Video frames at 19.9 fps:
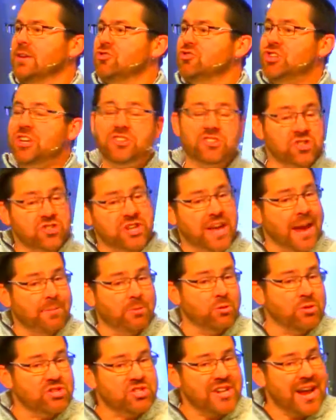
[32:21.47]
Jesus came
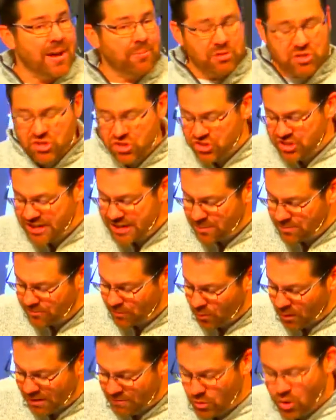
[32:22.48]
to establish his kingdom
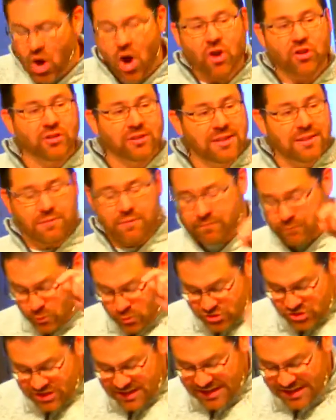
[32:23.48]
forever. Are you living for
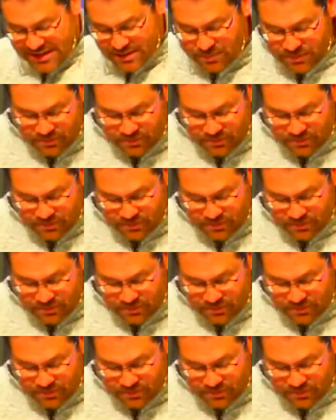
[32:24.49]
his kingdom?